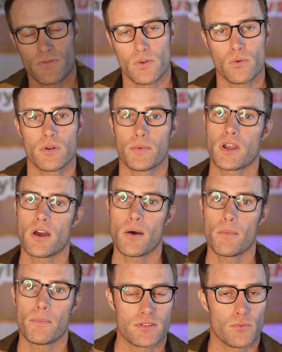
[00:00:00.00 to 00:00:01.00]
you want to
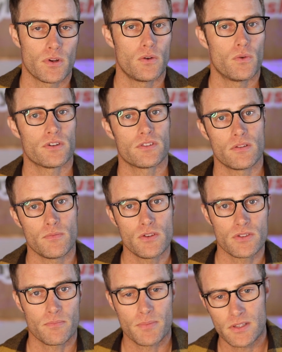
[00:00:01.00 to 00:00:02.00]
become someone who works in the
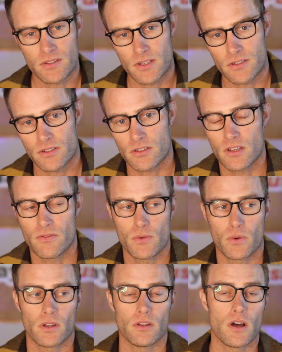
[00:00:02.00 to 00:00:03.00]
music business, if you
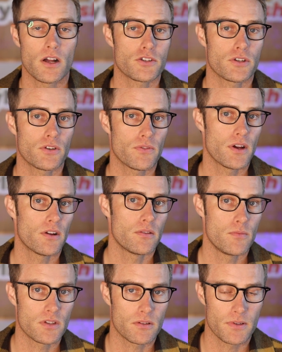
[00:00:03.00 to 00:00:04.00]
want to launch a career in the
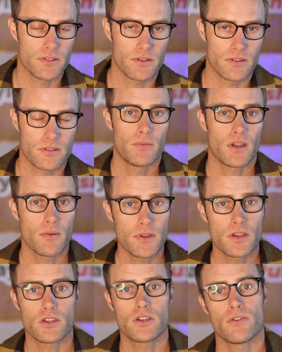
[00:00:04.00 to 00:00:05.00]
music business, becoming
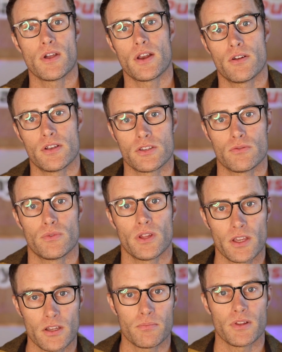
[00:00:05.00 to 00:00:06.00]
a curator is a really
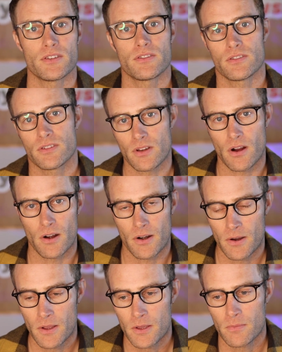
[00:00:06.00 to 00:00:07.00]
good place to start.
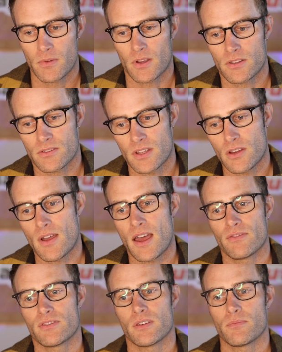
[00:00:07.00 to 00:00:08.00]
Because then you have
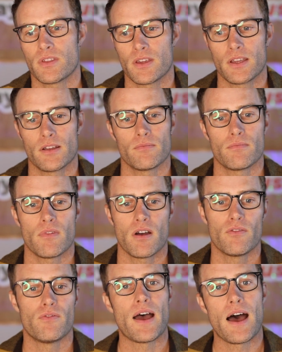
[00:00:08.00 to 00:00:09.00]
something
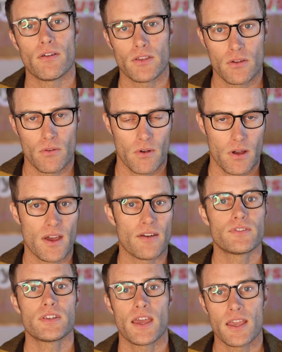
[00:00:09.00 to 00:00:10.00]
of value, you have
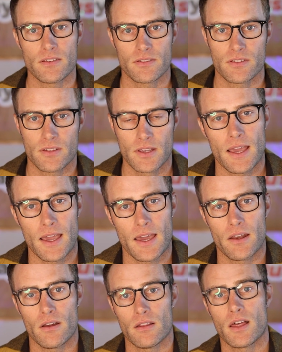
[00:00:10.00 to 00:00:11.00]
taste, and
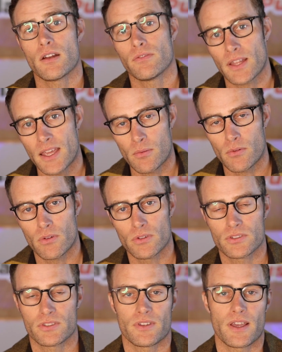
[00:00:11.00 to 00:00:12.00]
a lot of
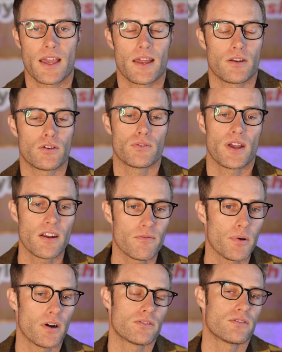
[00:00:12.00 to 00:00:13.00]
labels and creative
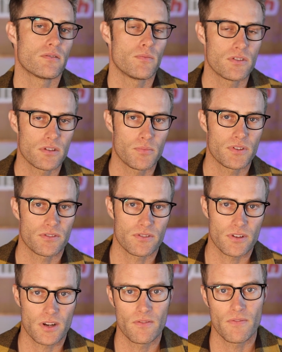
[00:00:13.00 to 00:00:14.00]
parts of the music business are
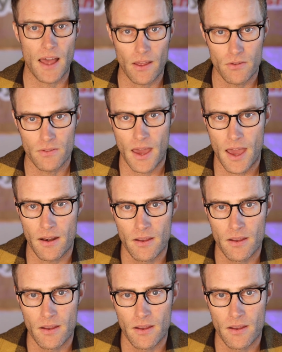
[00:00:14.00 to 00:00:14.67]
going to value that.